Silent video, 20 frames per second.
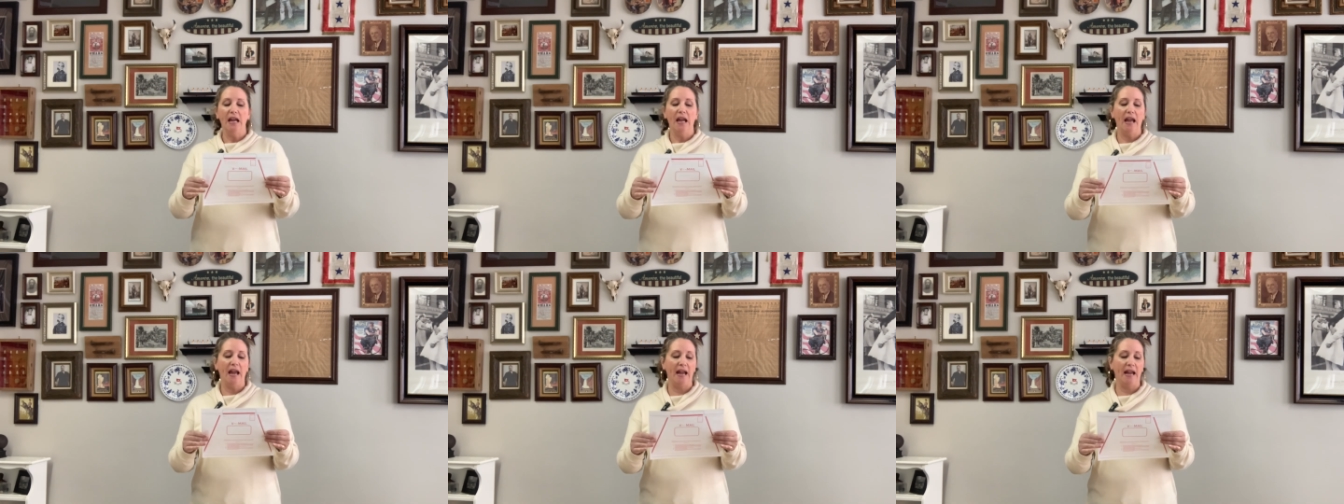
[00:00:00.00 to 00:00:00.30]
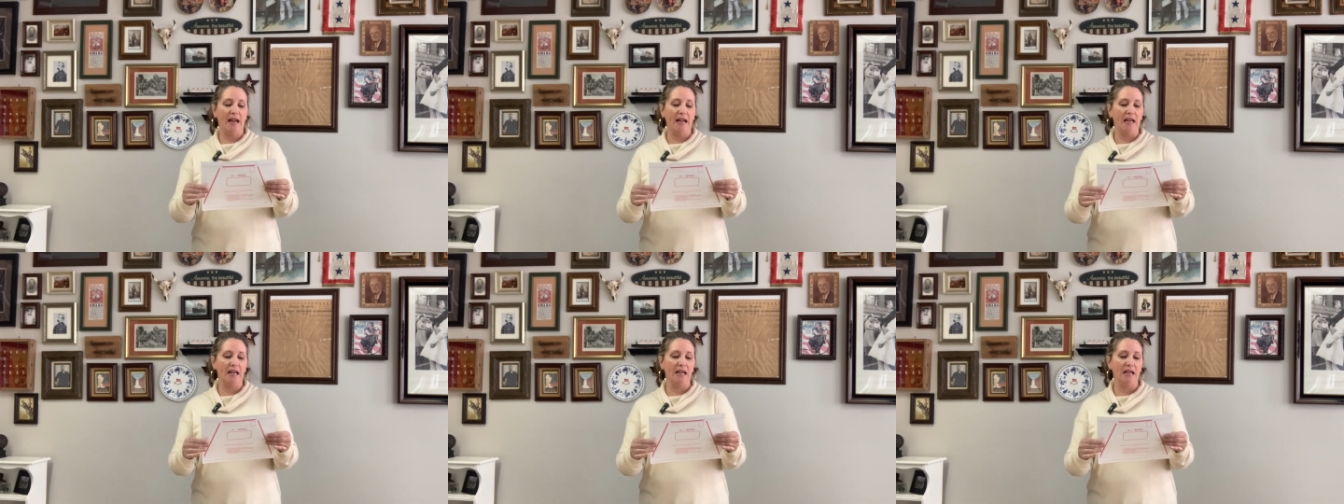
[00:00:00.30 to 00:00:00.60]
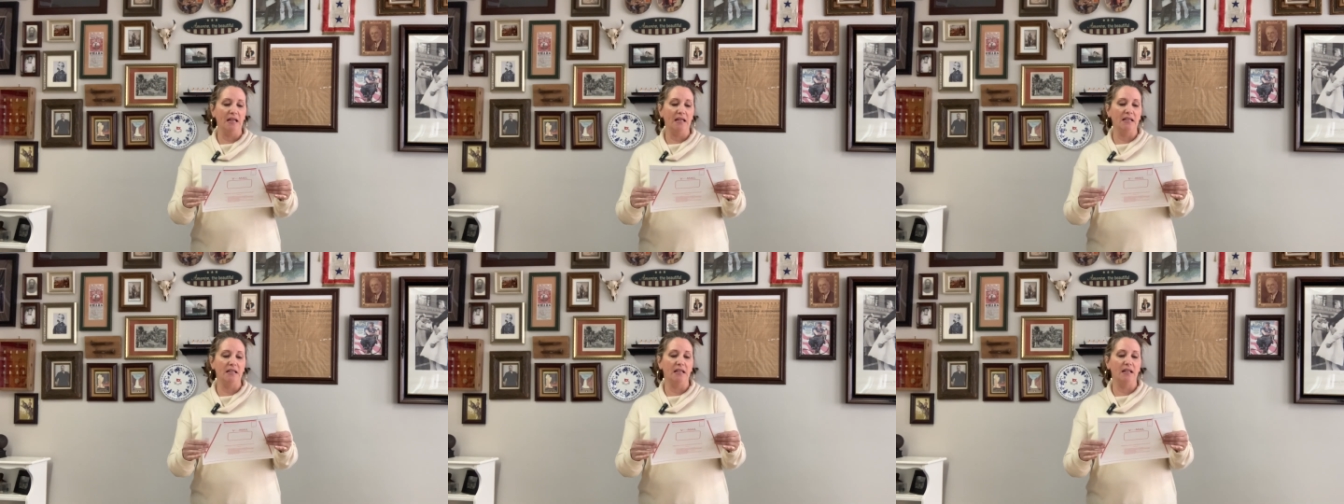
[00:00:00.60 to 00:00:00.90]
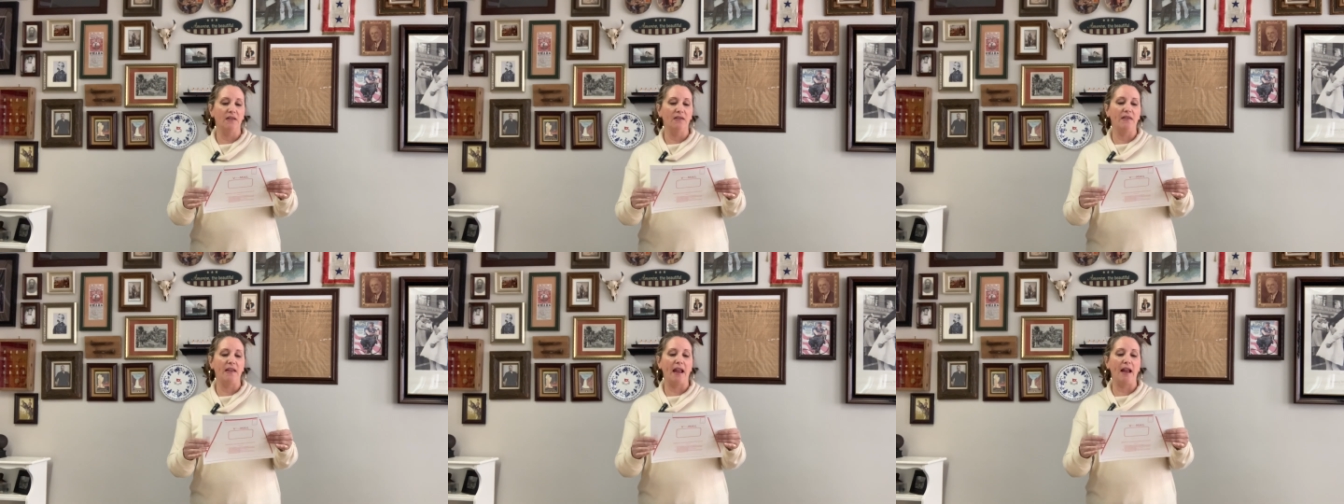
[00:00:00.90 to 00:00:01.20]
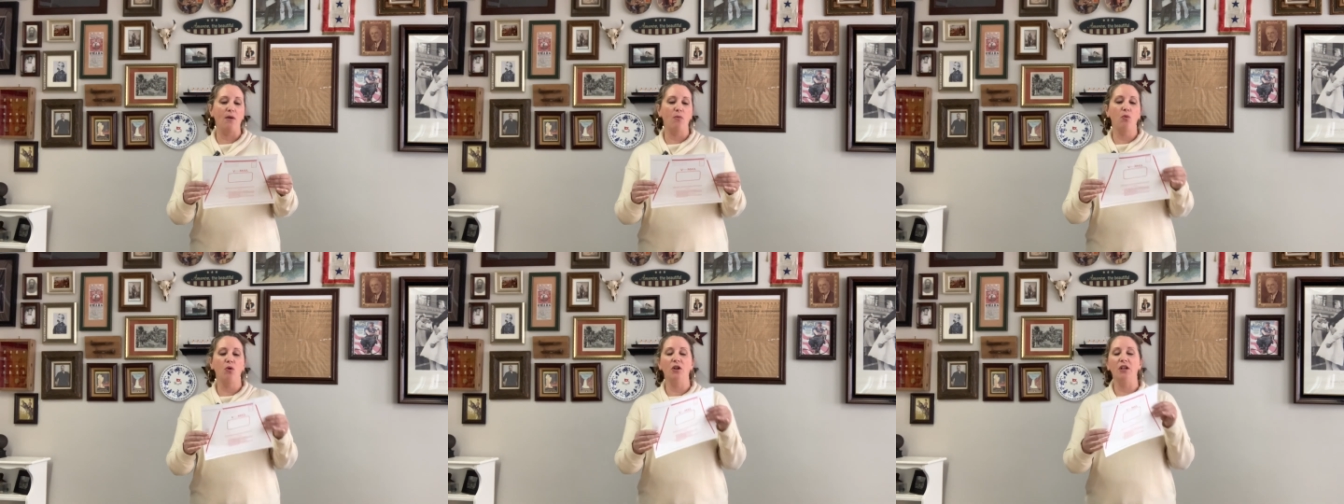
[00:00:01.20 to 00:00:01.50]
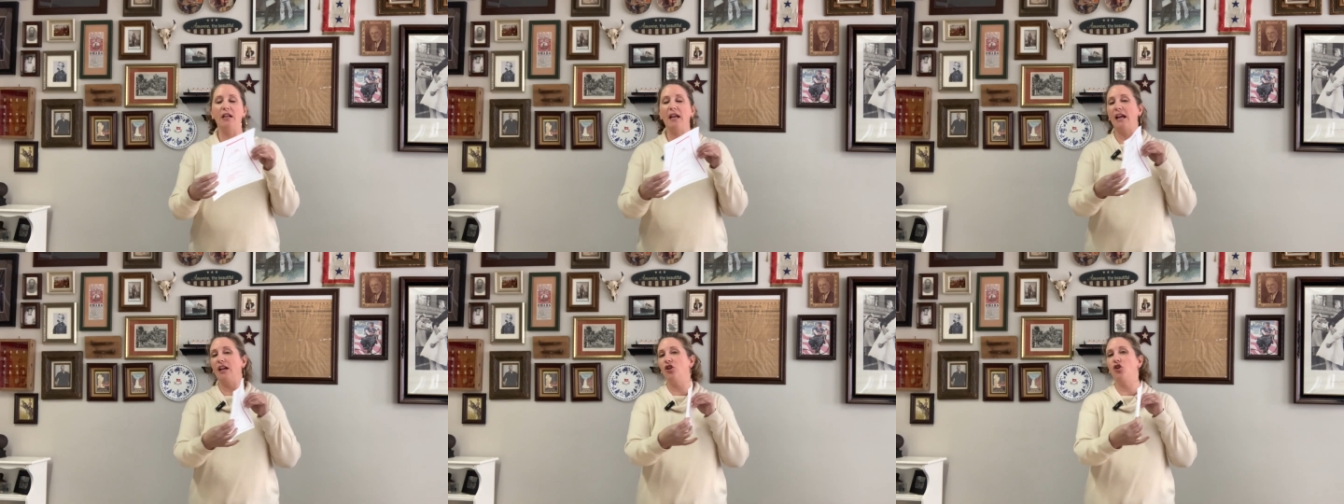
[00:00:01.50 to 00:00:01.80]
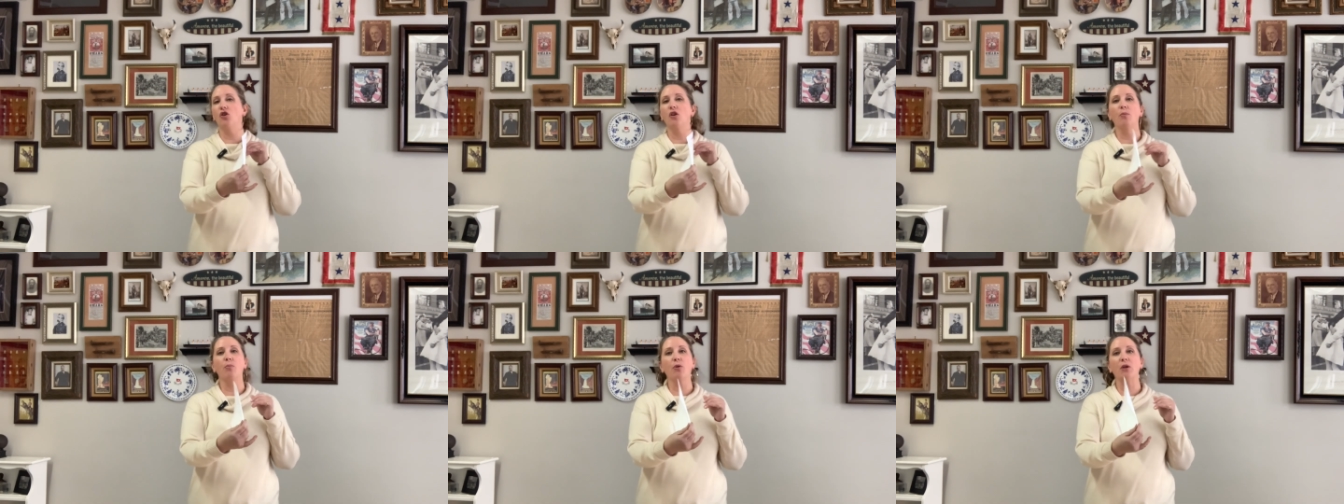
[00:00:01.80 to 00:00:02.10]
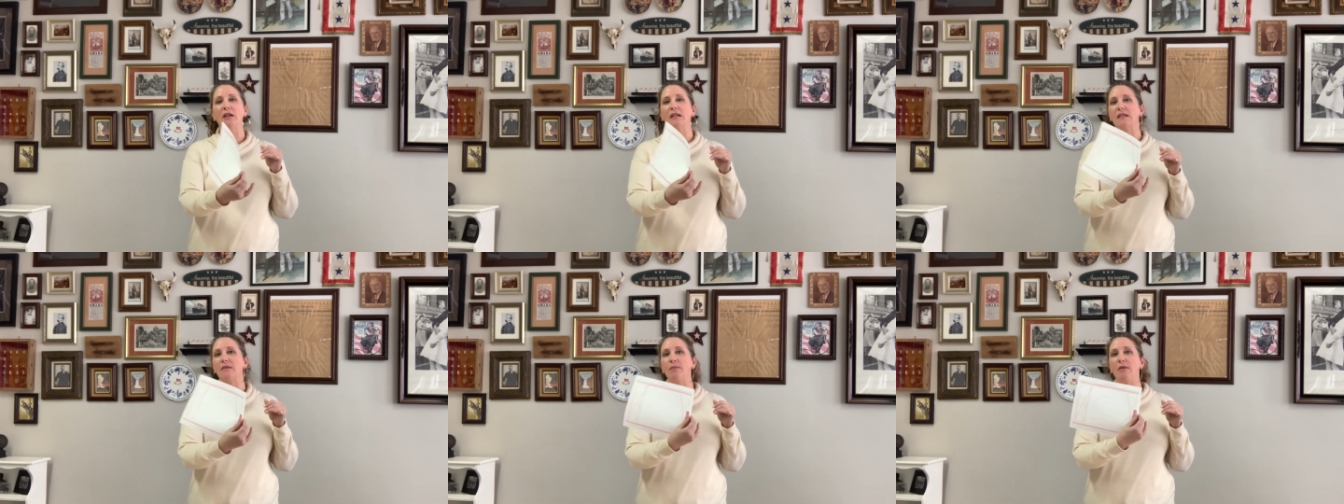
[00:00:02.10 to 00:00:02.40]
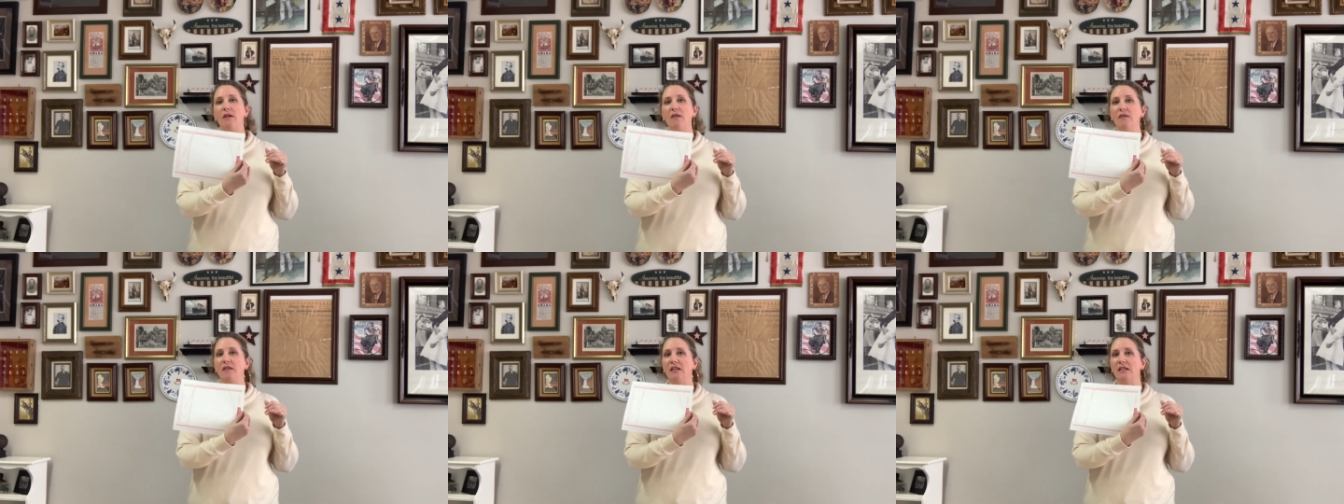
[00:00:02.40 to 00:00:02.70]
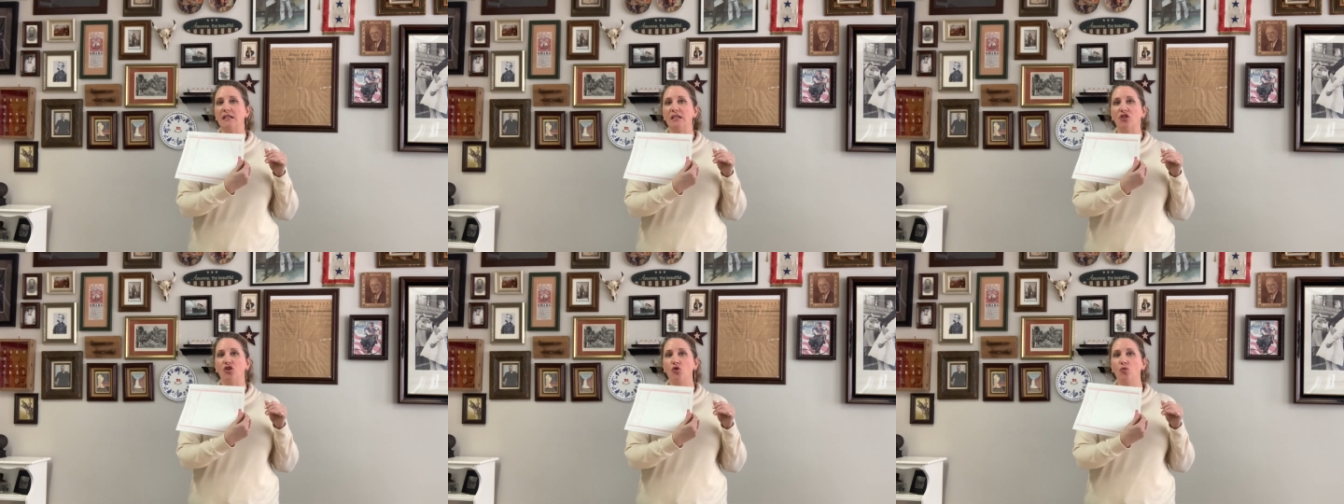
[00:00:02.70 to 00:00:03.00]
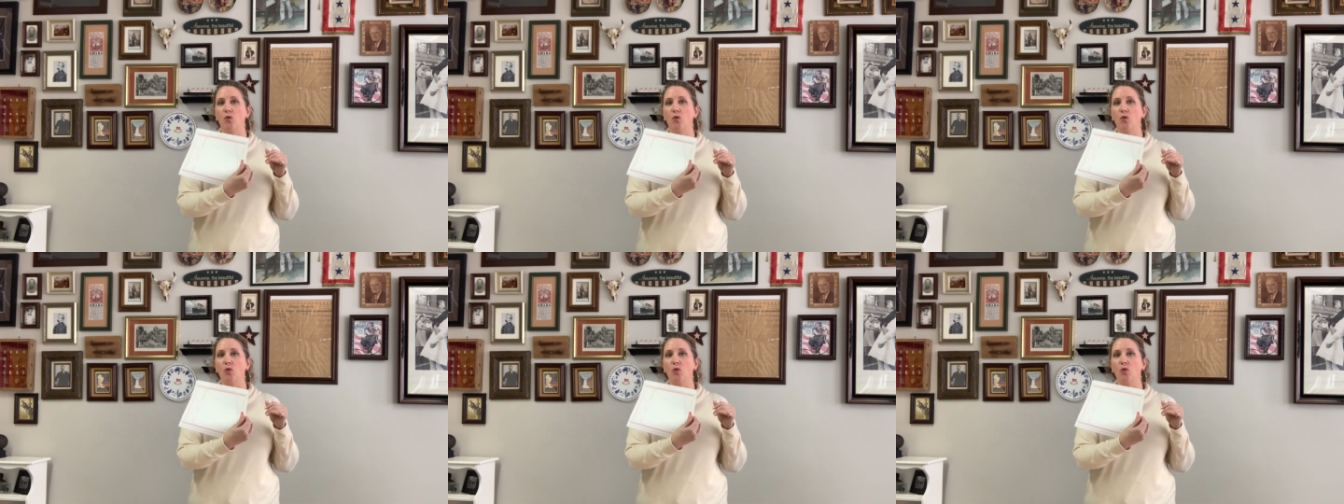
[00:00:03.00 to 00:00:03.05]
And you could print as many of these as you